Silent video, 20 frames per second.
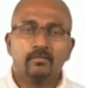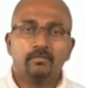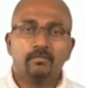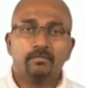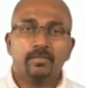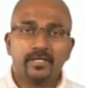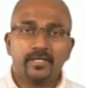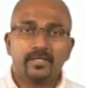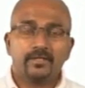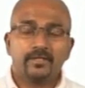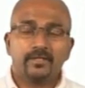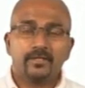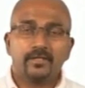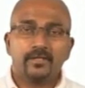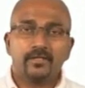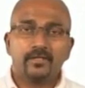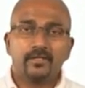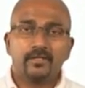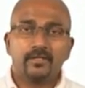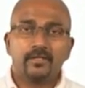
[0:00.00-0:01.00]
But
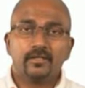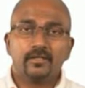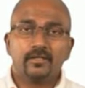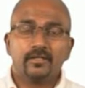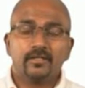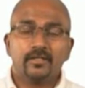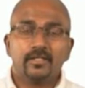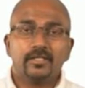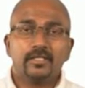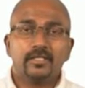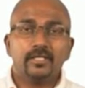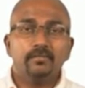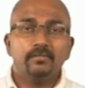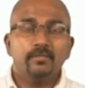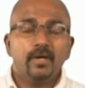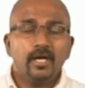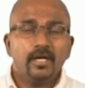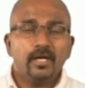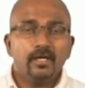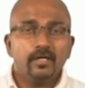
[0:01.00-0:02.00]
the
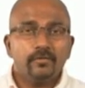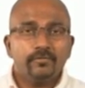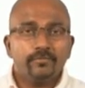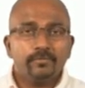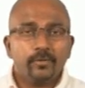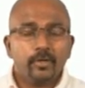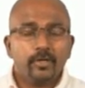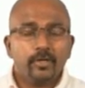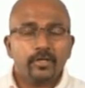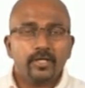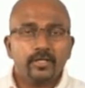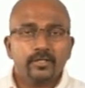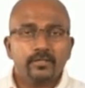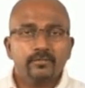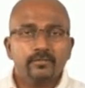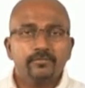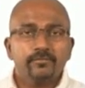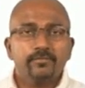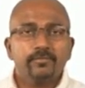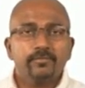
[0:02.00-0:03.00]
demand of product
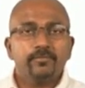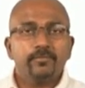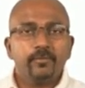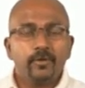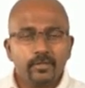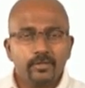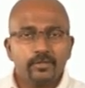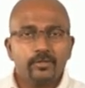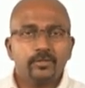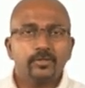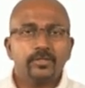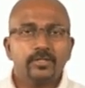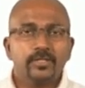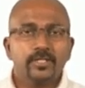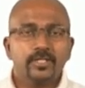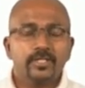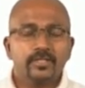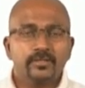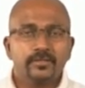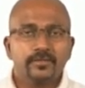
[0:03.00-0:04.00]
for
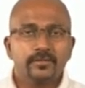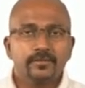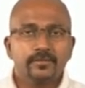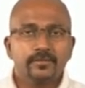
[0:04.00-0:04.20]
Toyota